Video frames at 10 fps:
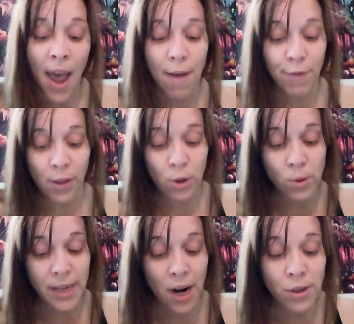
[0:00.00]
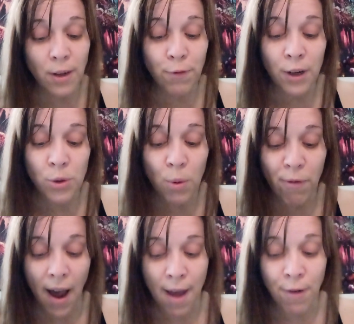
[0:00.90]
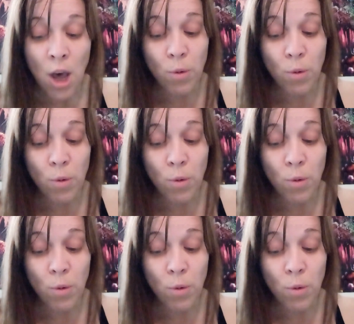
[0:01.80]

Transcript: I felt those cares and fears revive,